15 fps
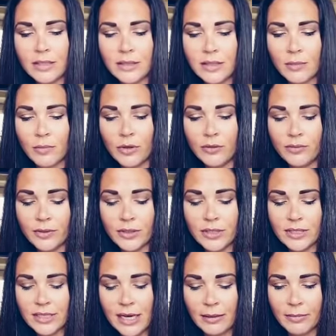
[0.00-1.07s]
Someone
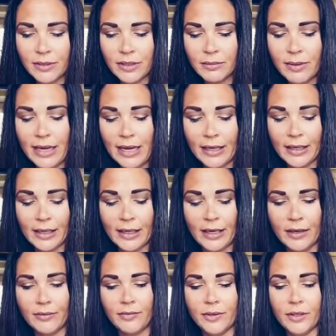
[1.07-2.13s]
feels stabbed in the back. And
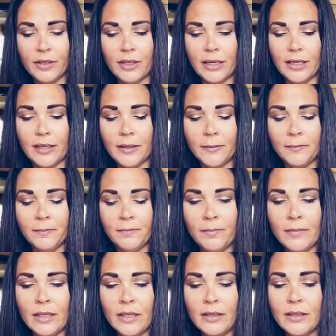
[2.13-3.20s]
I feel like
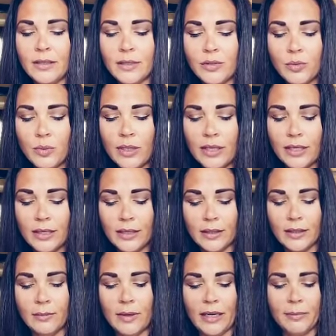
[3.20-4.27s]
this
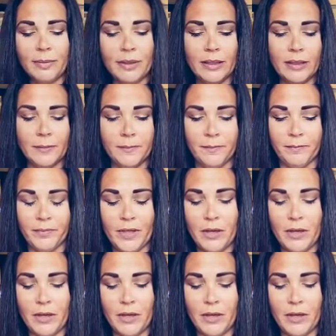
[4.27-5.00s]
week, it might be